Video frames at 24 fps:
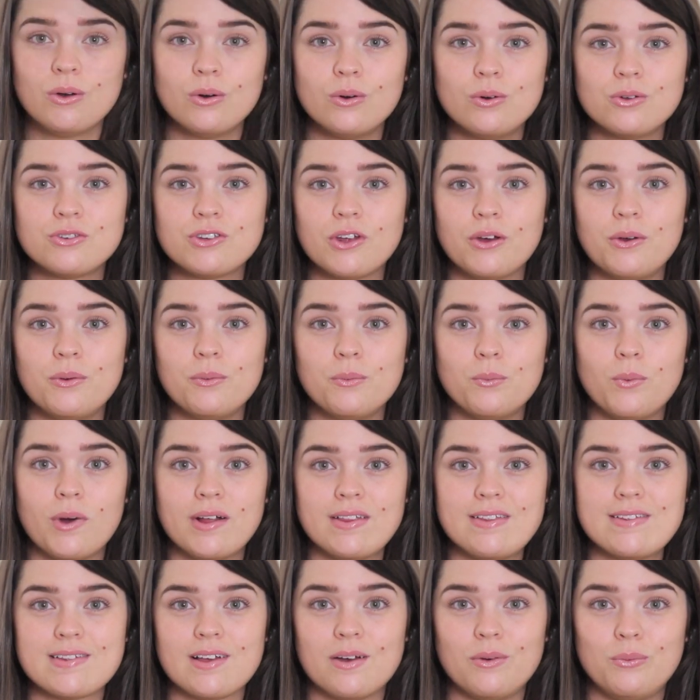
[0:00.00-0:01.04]
Also,
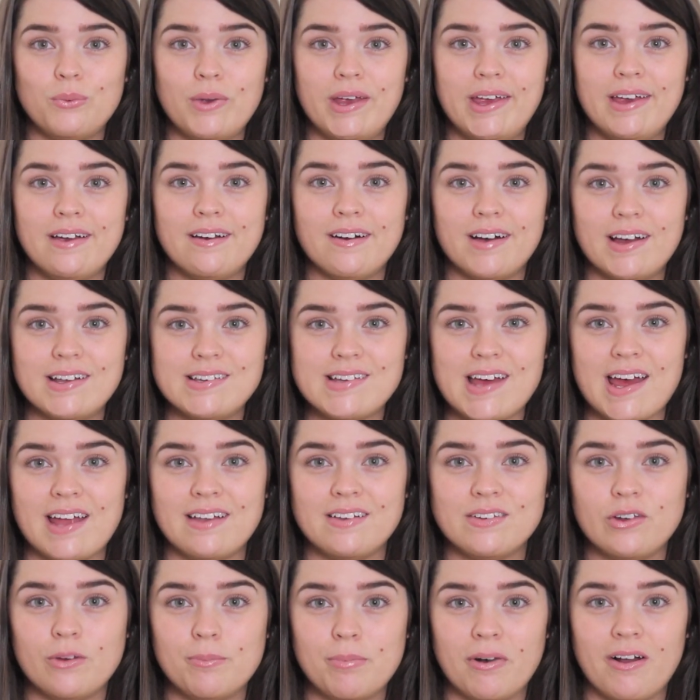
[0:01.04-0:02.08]
once a week I
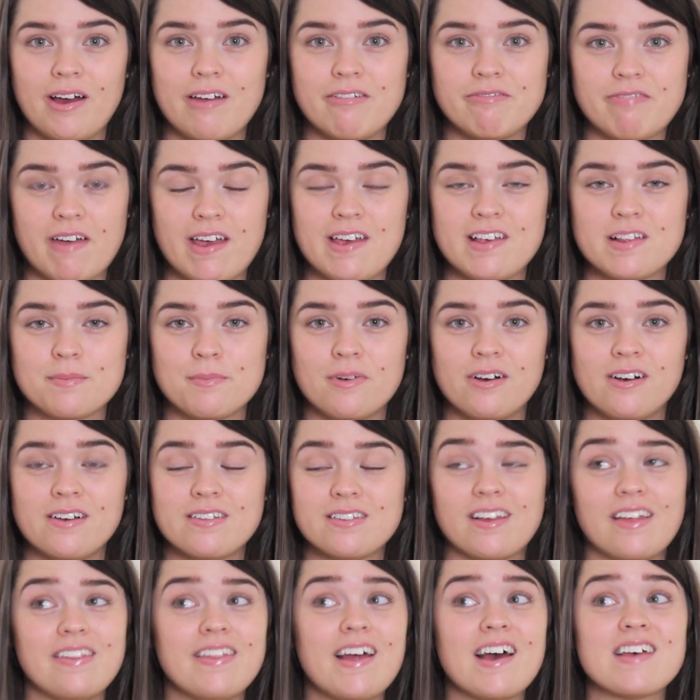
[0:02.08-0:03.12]
tend to apply face
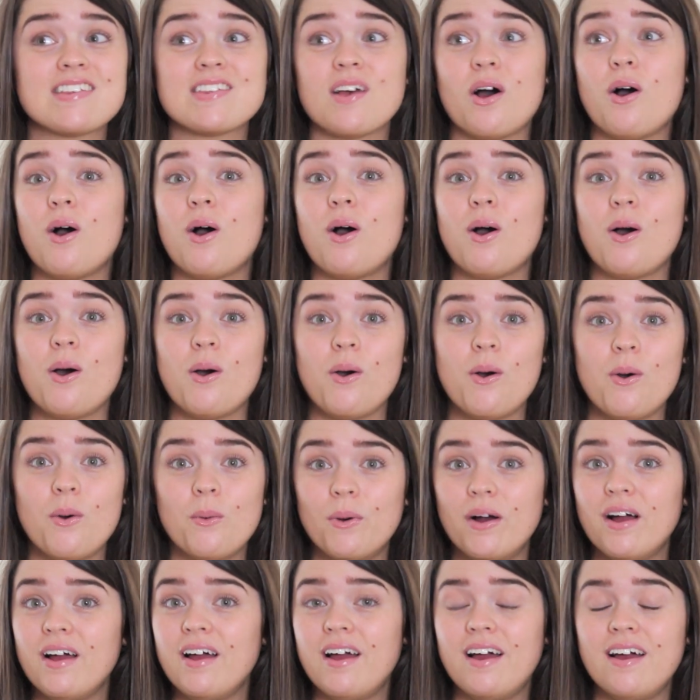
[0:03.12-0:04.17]
masks, and that's a
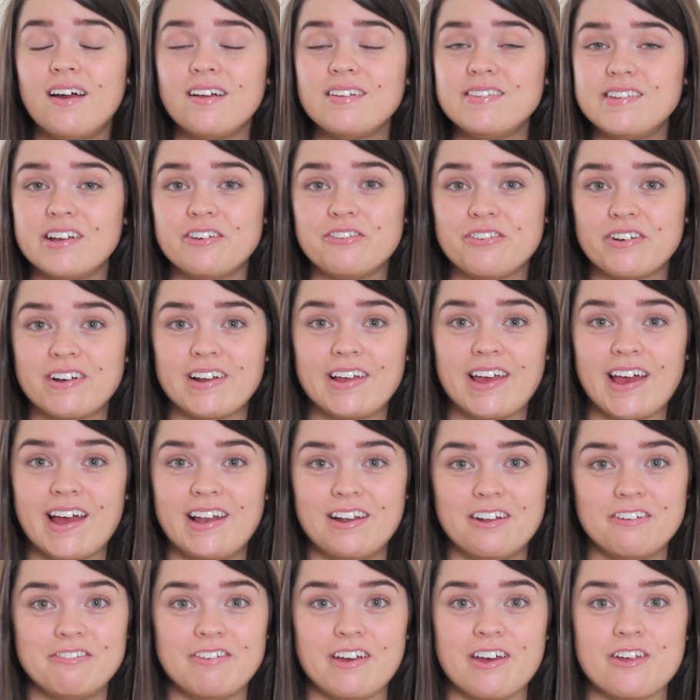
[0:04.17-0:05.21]
whole different
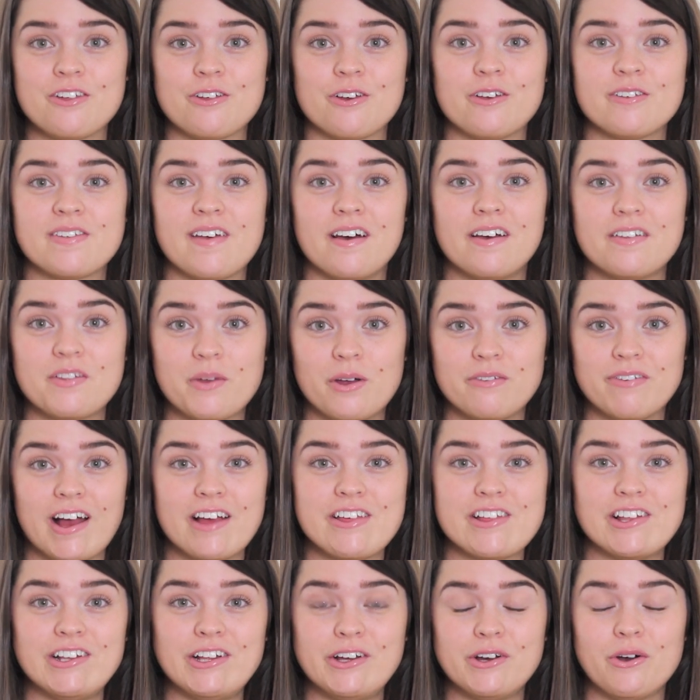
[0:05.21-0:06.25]
kettle of fish. So I've
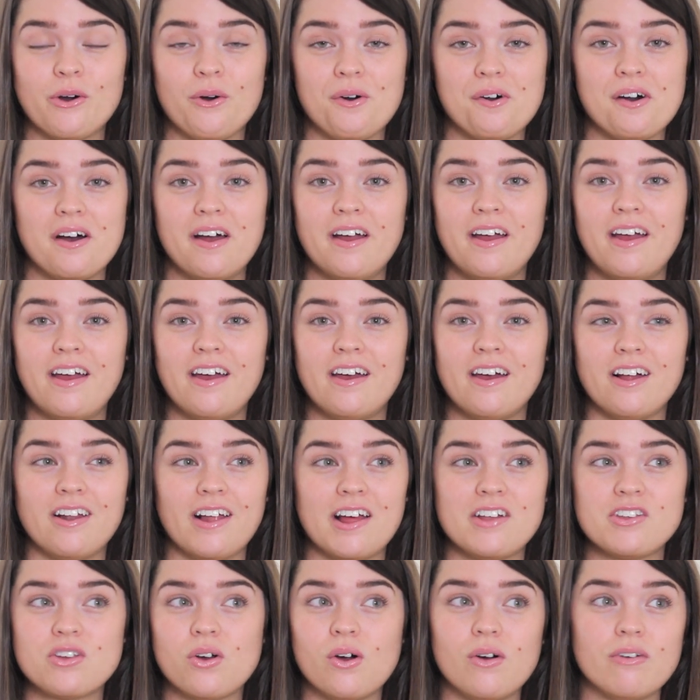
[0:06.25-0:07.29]
actually got a
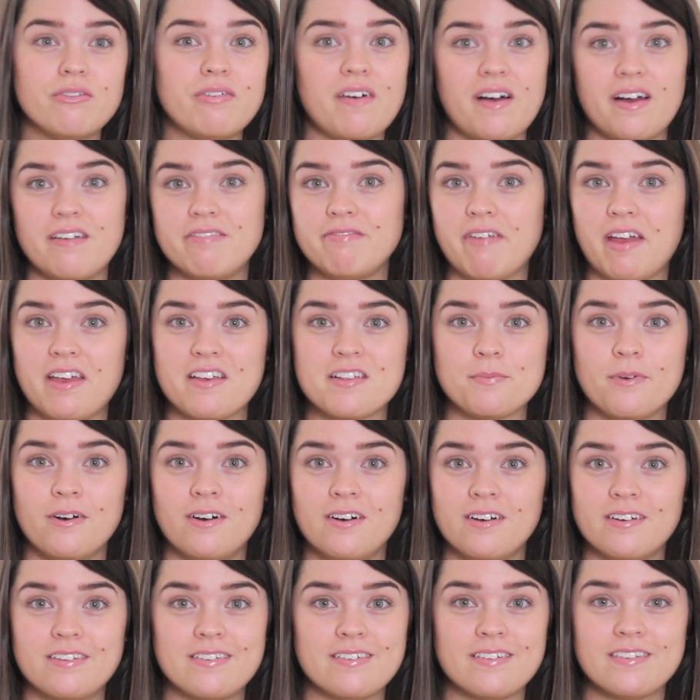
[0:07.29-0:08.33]
like top 5 face
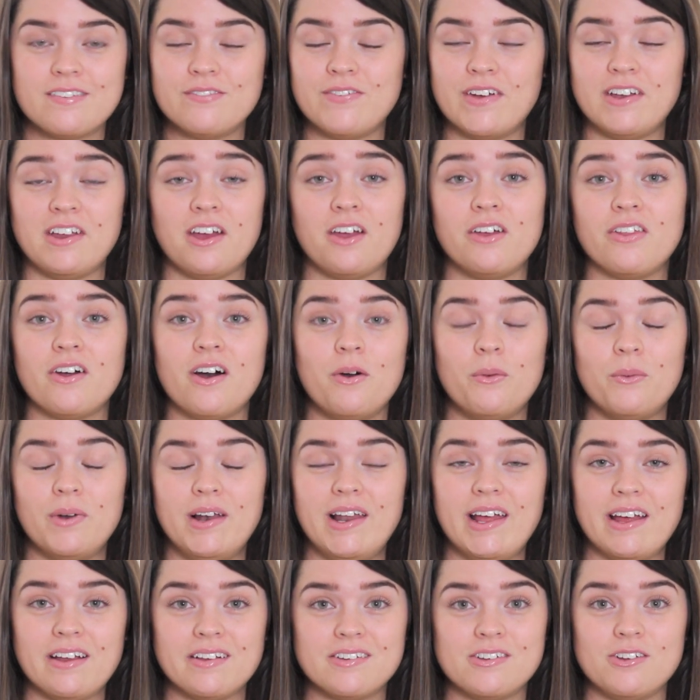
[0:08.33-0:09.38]
masks video that I will
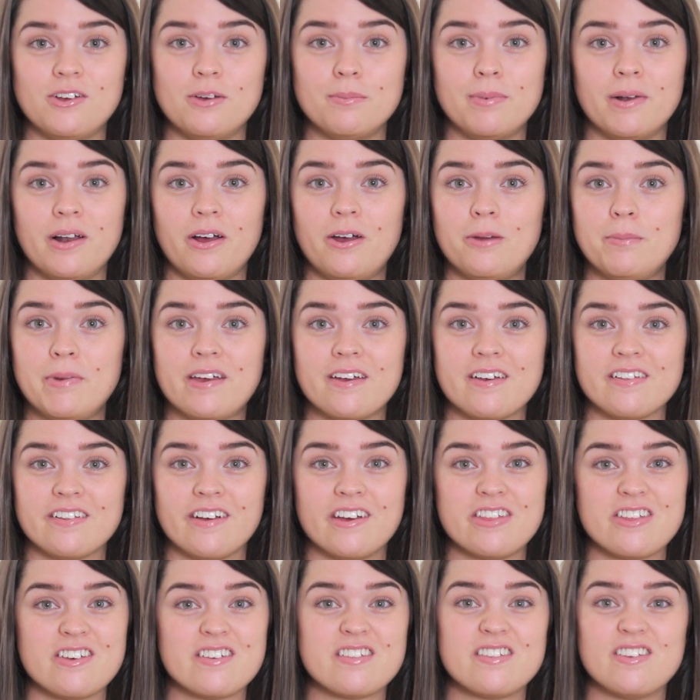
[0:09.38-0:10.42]
link to below, because
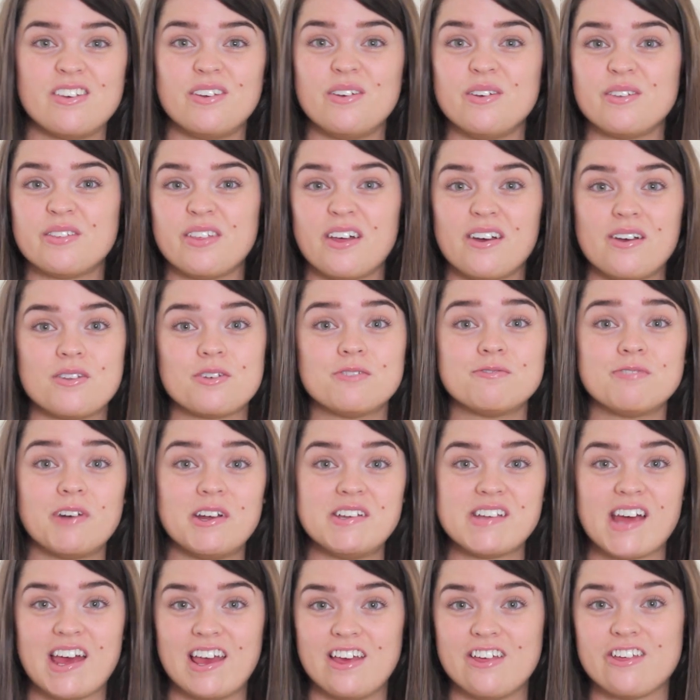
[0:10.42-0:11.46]
I just use those on
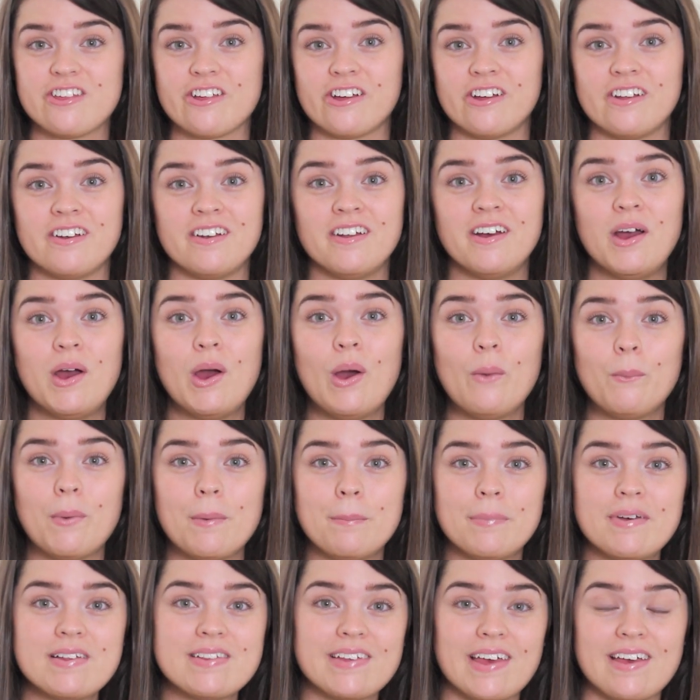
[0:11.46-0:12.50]
rotation
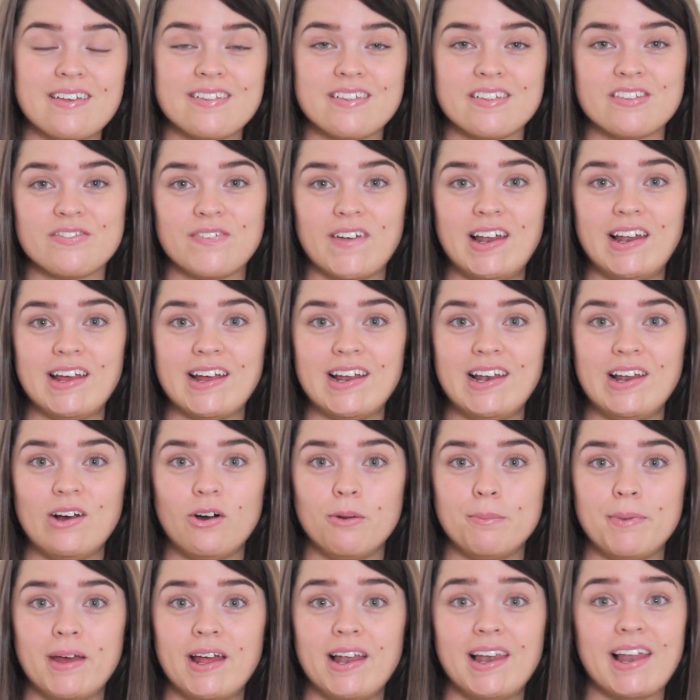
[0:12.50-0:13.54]
when my skin's feeling a
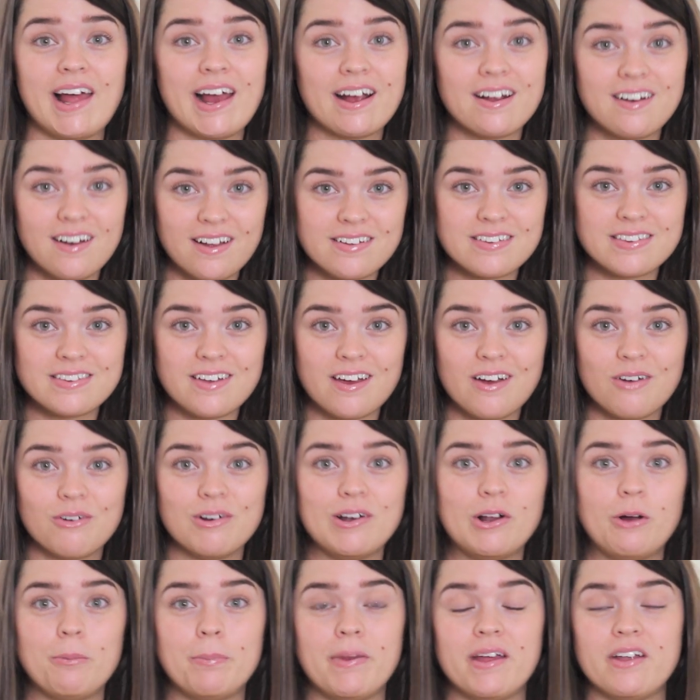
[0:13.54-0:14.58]
little bit lackluster or
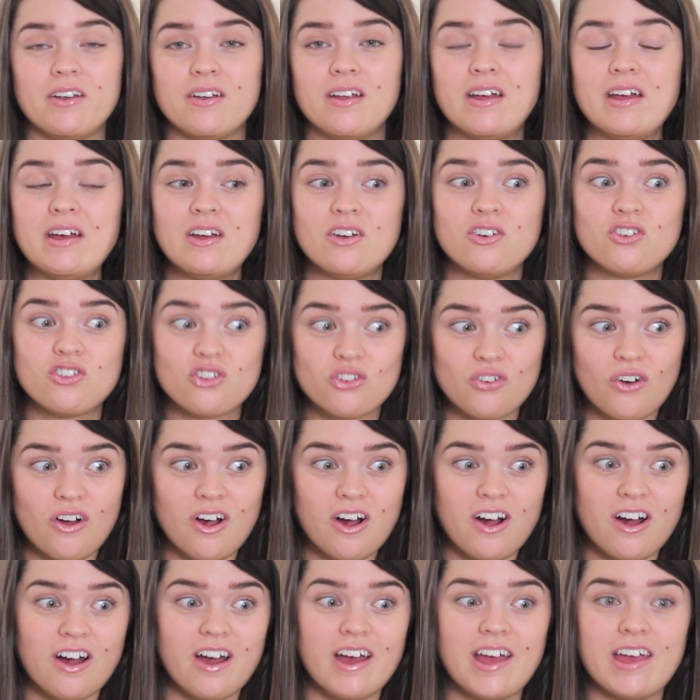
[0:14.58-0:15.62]
a little bit
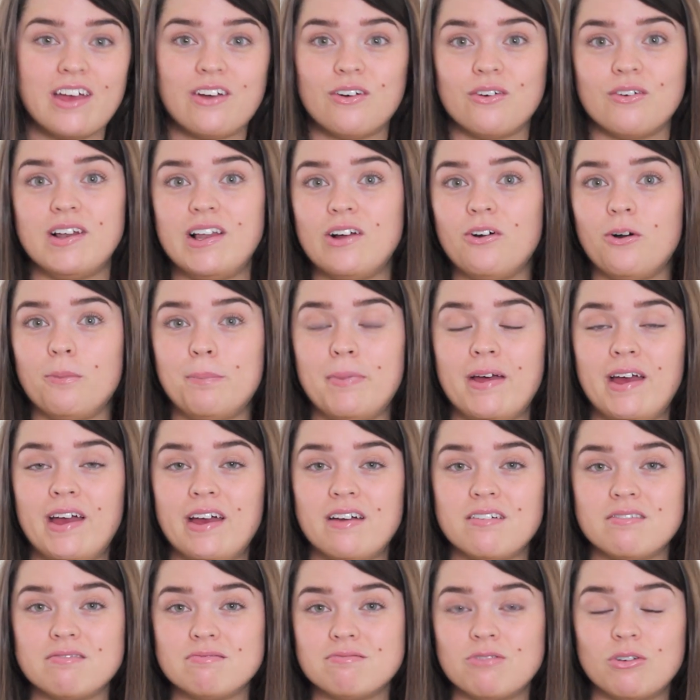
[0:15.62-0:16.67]
dry or a little
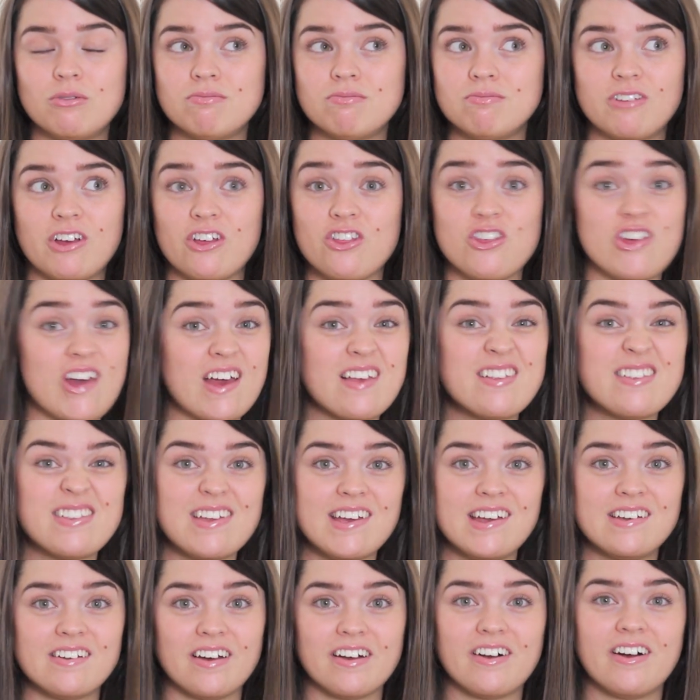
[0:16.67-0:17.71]
bit
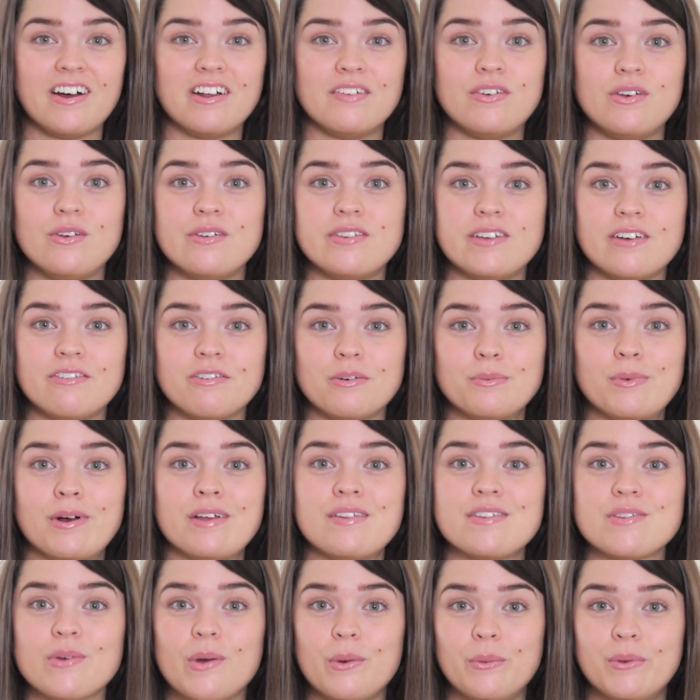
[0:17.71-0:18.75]
congested. I kind of use different
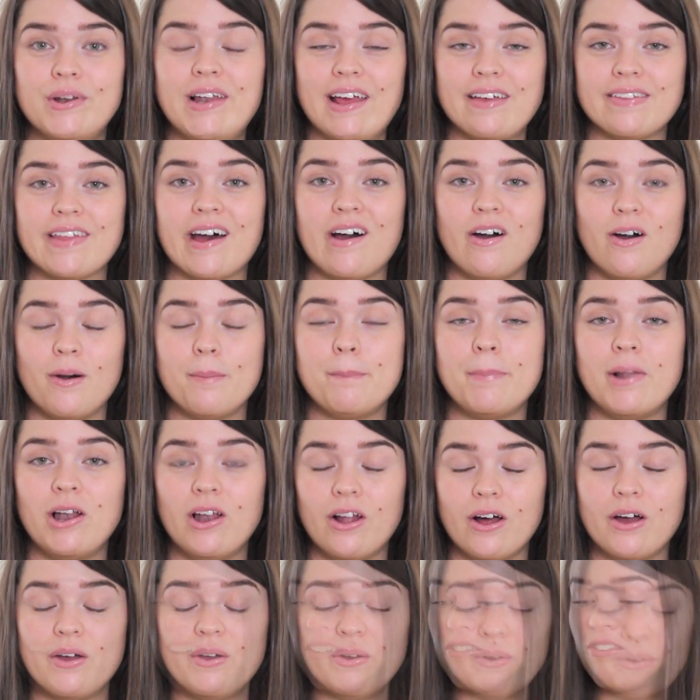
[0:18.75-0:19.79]
ones, so I will link that up
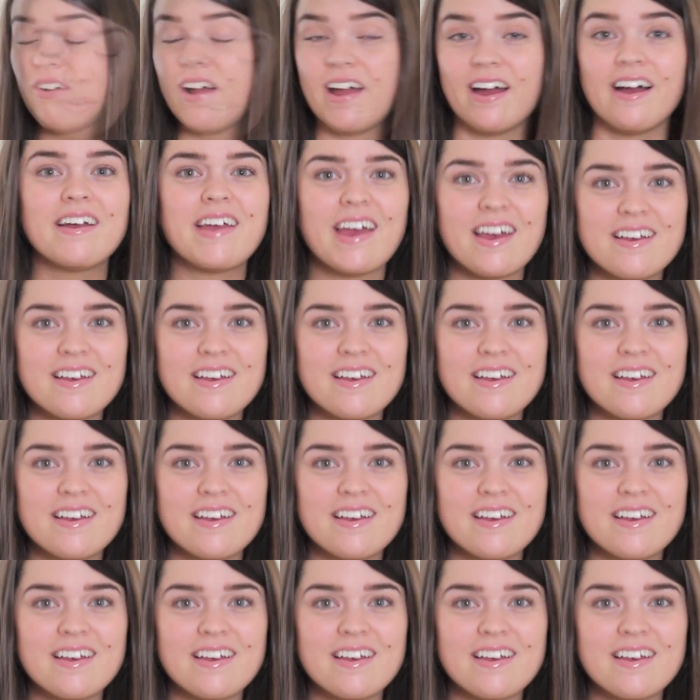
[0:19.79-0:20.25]
below. Right, I